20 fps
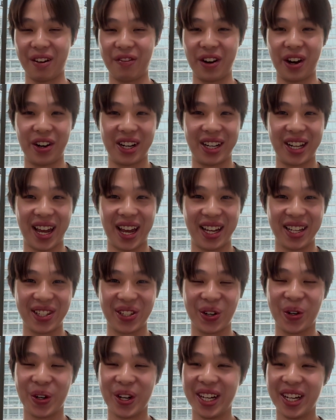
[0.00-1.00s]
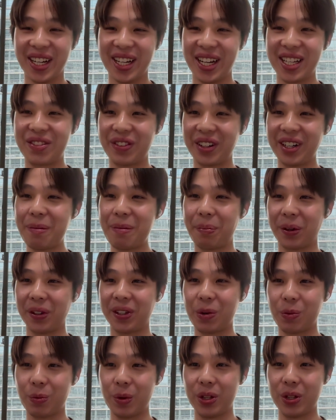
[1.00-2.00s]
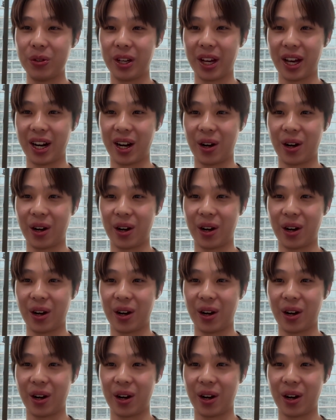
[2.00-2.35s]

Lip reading: other day. So it's really important we do get